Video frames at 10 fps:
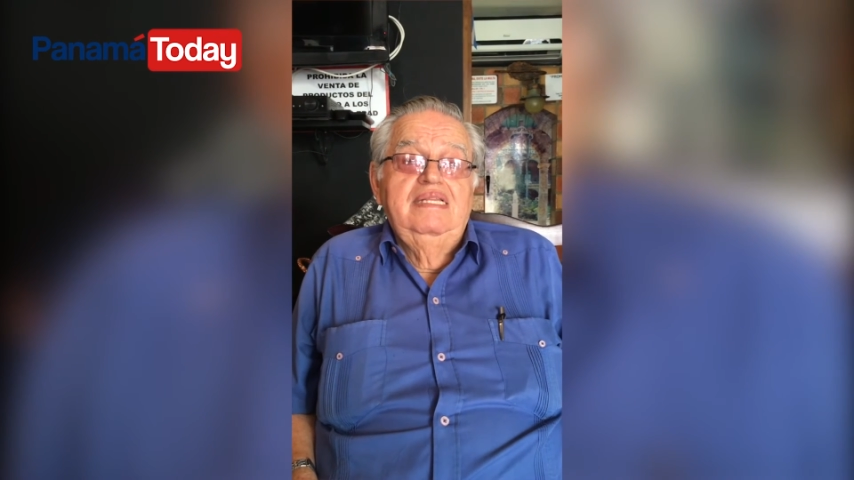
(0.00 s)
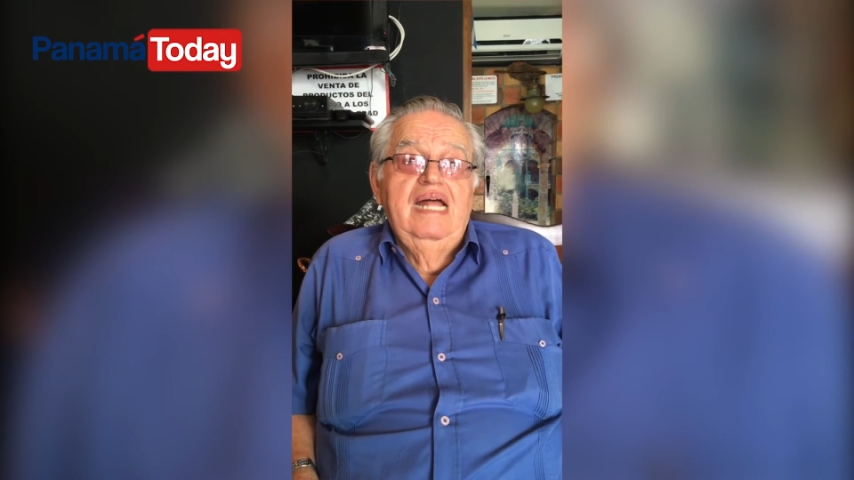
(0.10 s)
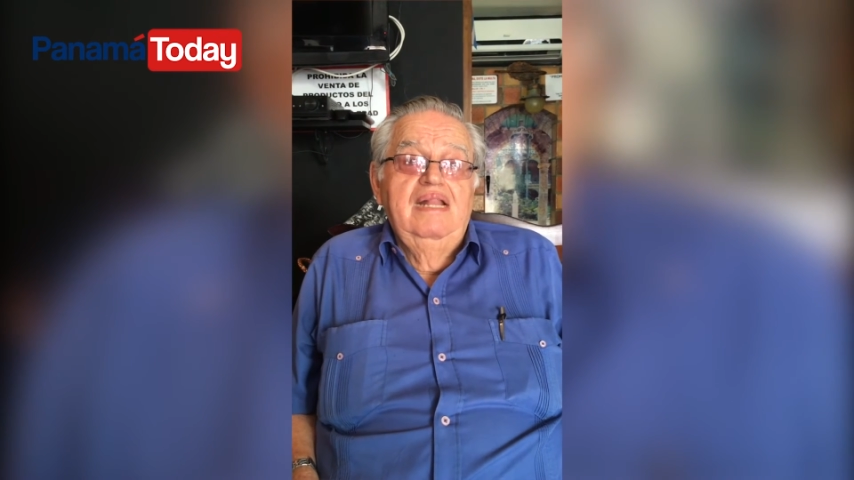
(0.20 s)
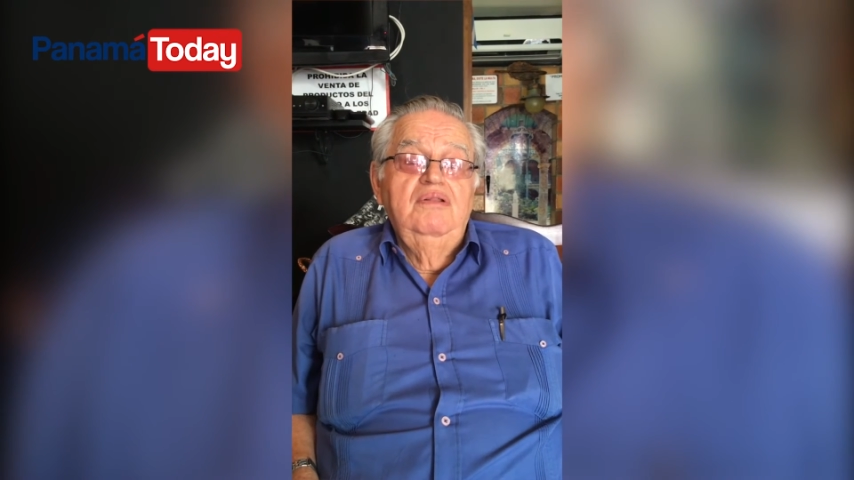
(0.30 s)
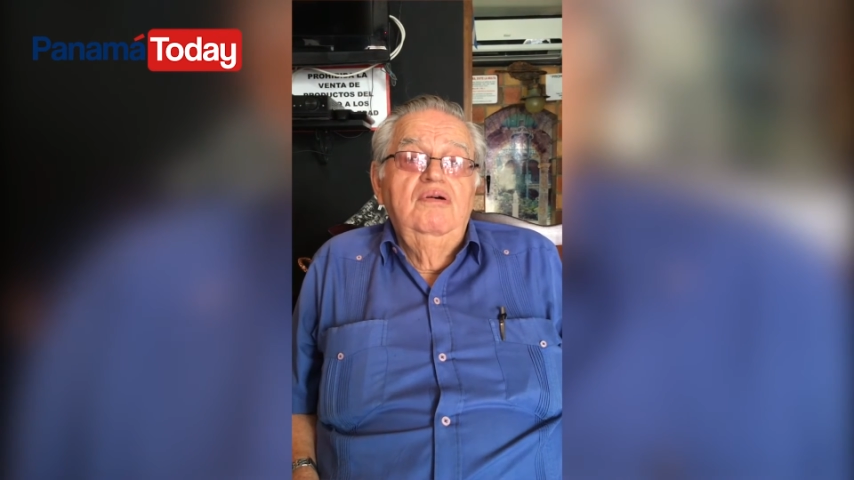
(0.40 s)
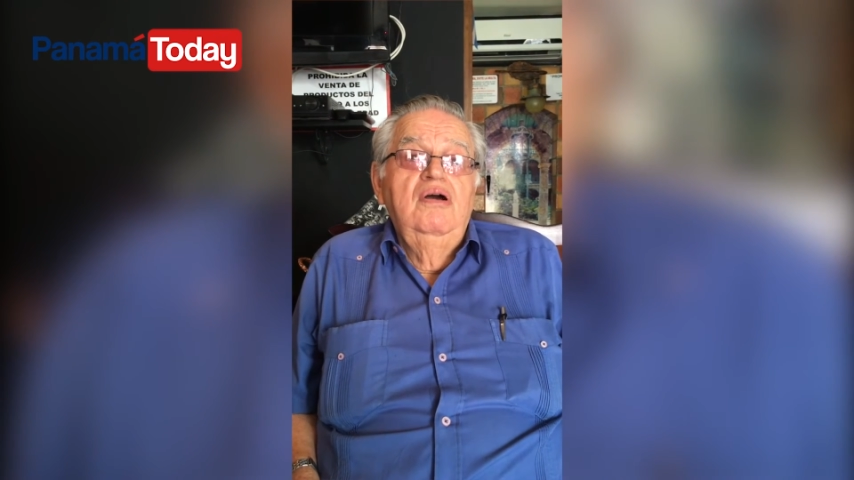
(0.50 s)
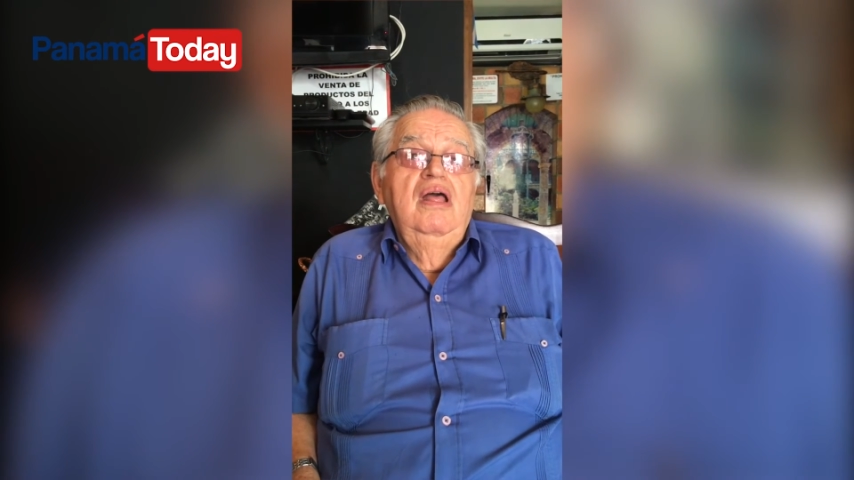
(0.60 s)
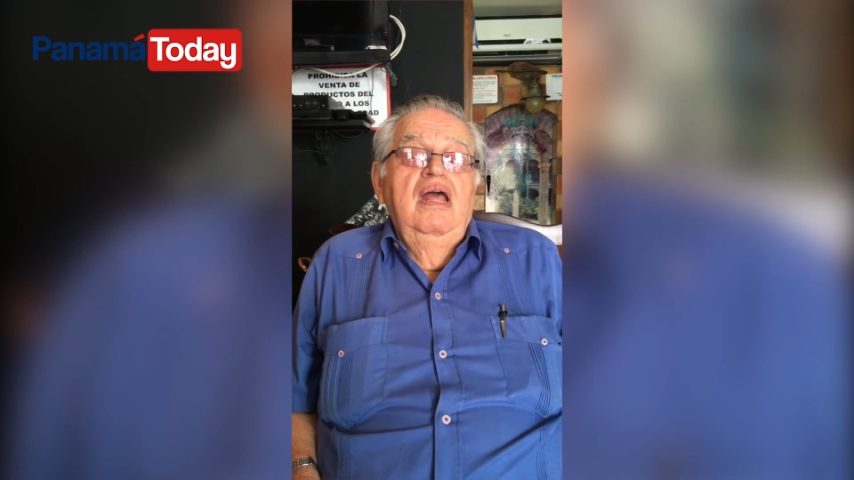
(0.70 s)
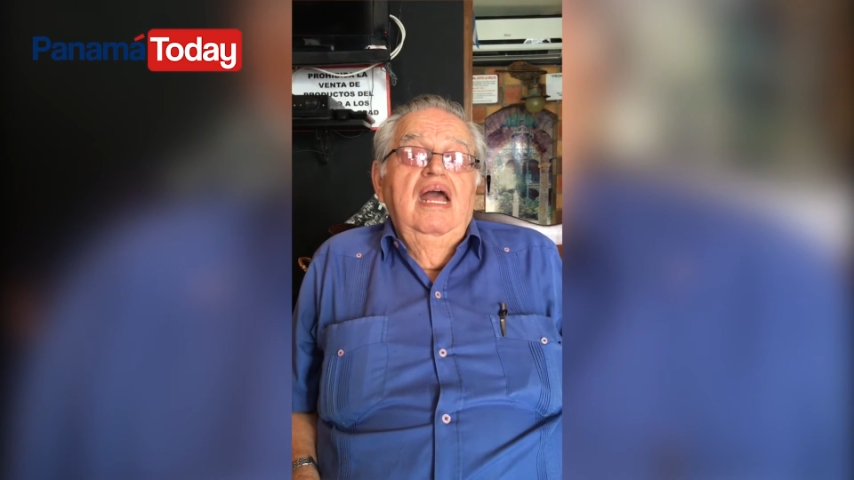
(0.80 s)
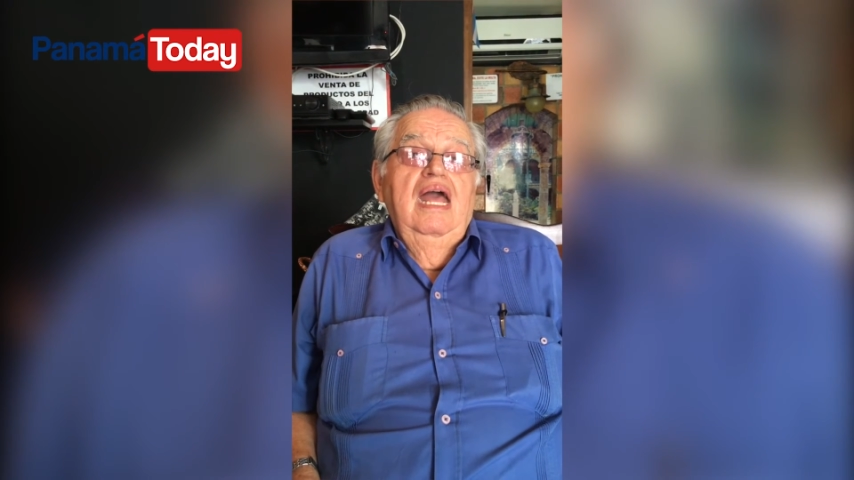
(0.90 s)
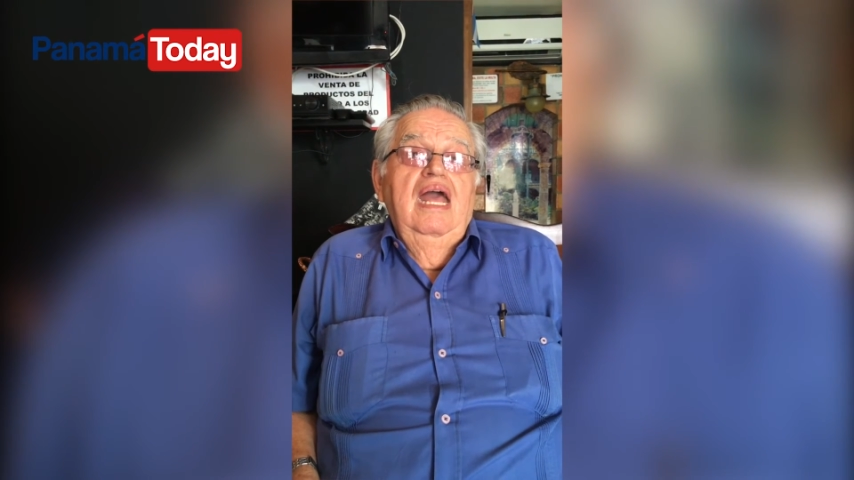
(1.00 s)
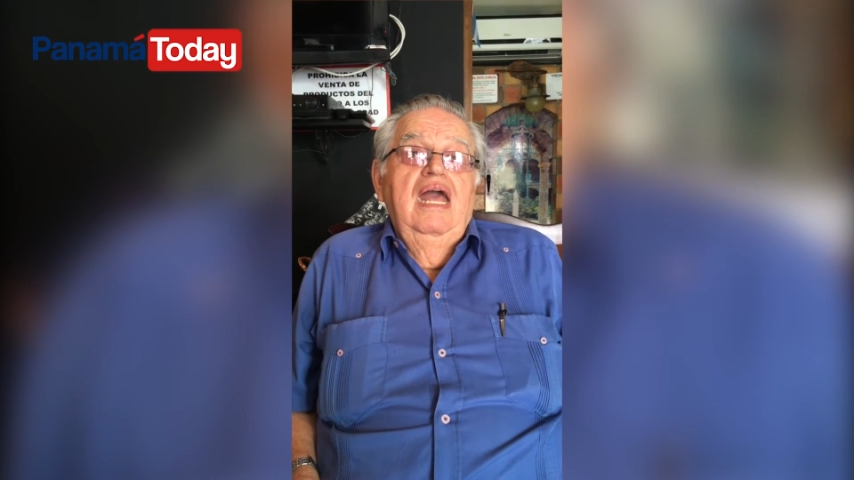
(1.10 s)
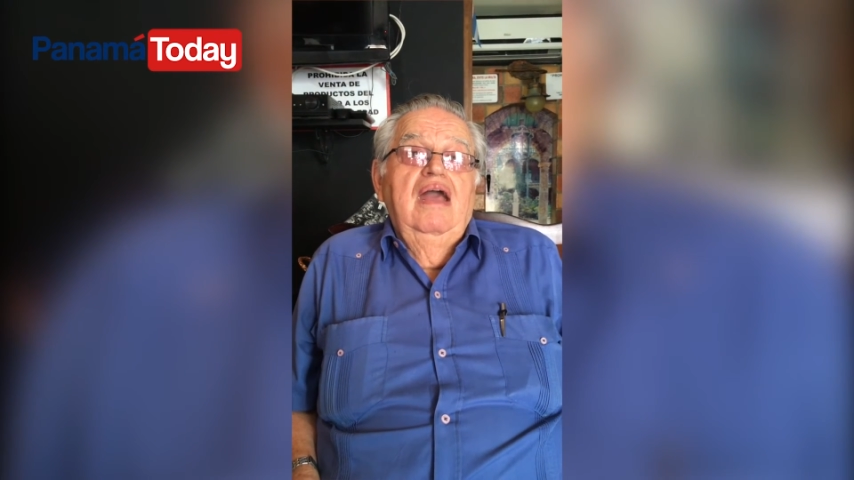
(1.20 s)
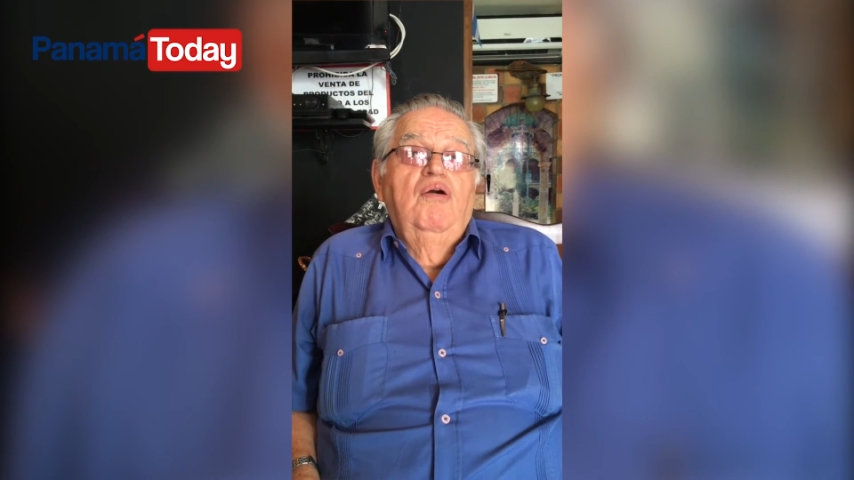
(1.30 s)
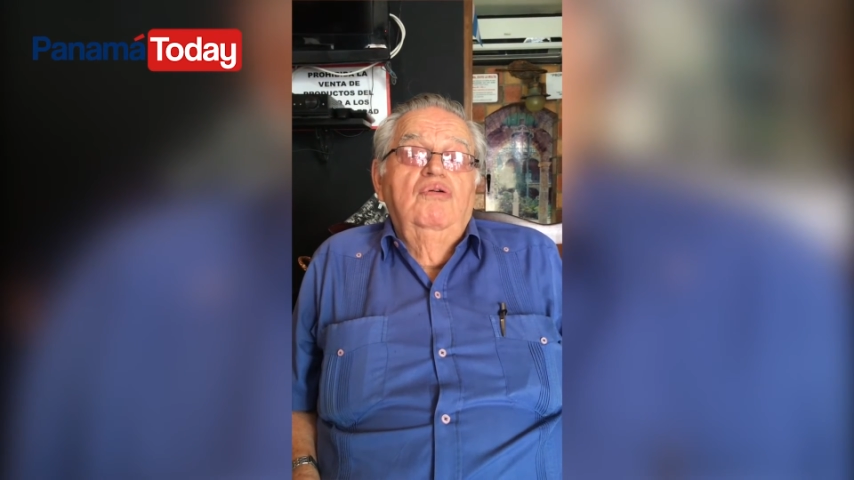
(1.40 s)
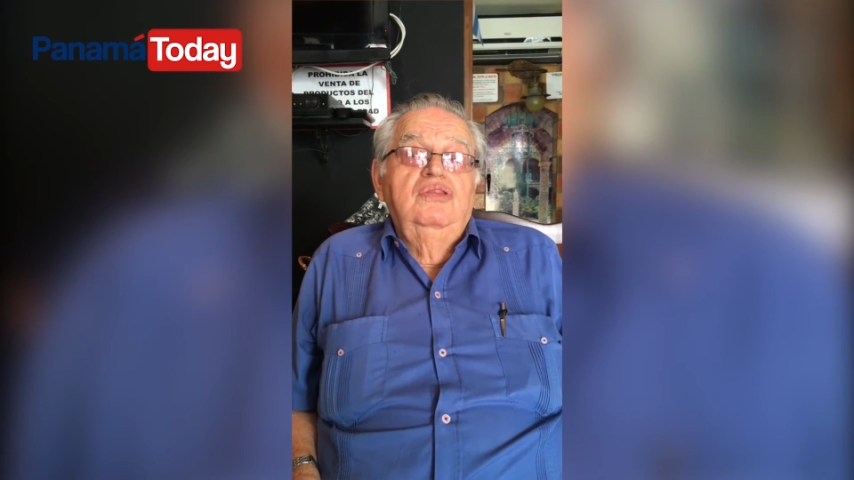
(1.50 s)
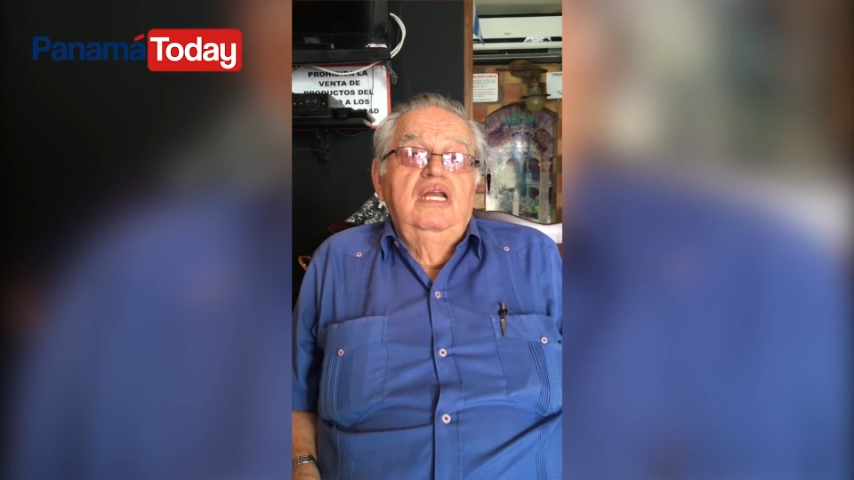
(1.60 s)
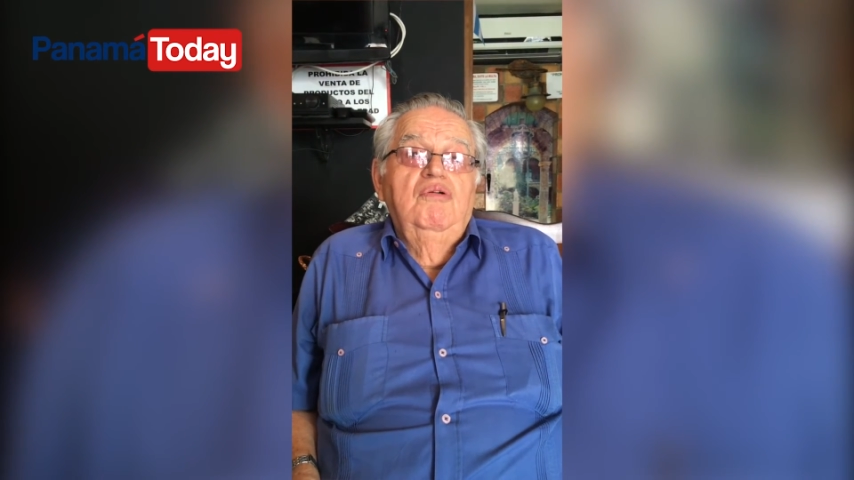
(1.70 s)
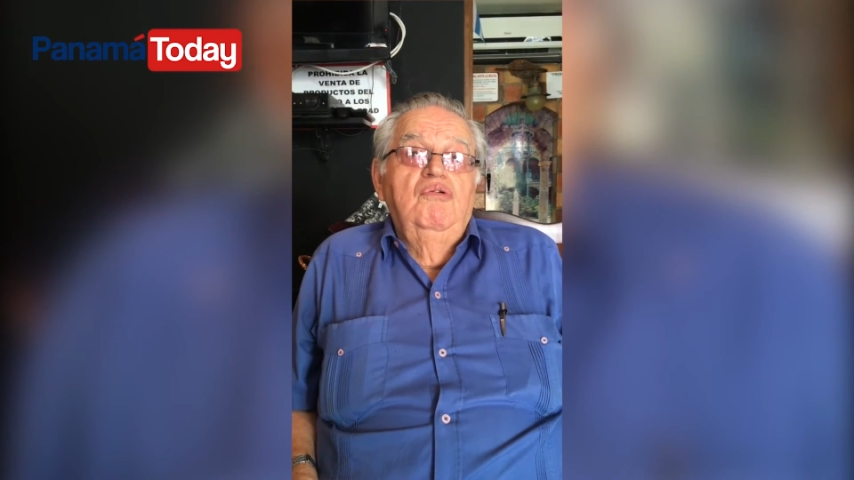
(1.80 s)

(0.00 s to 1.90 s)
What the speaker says: they have levied a